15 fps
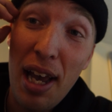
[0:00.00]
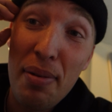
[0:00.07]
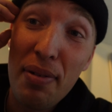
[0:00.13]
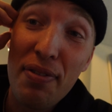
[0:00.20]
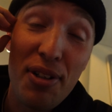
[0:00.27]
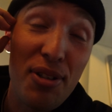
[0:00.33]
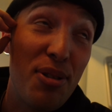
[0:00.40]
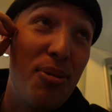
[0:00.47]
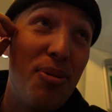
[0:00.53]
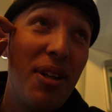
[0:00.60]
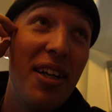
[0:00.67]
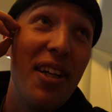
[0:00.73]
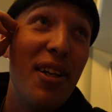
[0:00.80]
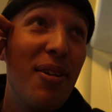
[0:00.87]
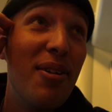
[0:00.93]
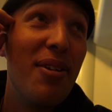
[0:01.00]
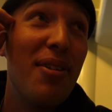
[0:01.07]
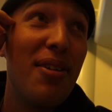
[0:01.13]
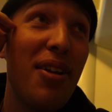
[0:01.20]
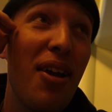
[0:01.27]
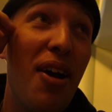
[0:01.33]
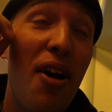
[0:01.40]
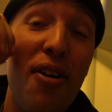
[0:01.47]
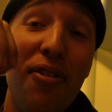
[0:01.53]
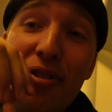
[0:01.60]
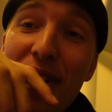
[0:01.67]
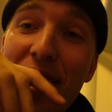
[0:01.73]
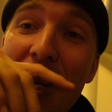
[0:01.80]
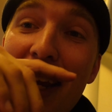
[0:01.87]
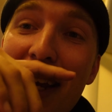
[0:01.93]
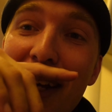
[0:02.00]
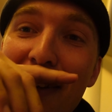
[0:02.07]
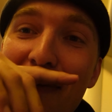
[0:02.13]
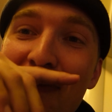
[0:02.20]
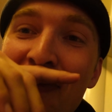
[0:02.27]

game of futsal in over a year